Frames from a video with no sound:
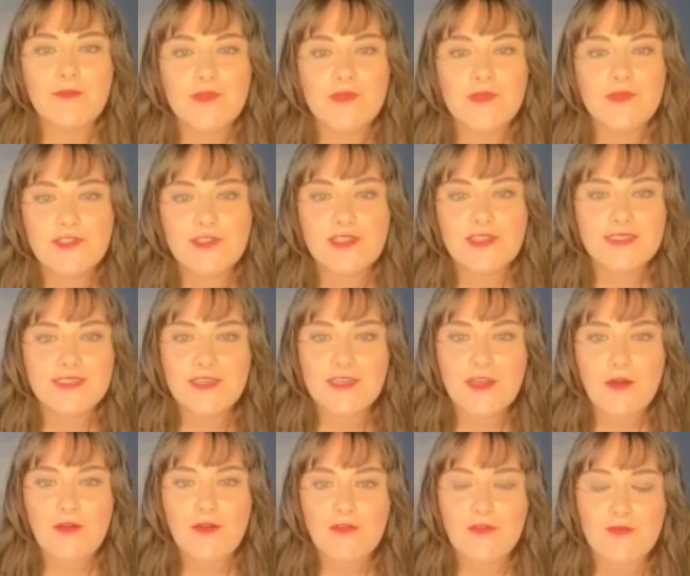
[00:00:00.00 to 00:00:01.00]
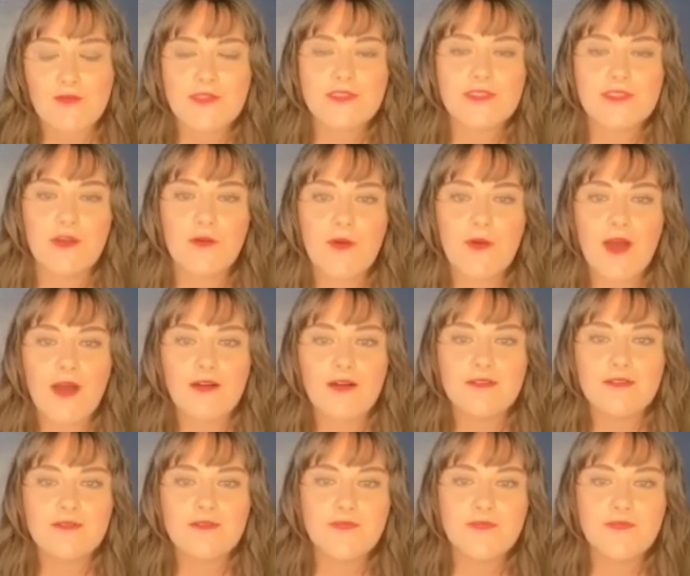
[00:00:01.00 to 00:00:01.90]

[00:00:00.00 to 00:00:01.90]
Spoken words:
You just get to know everyone so well.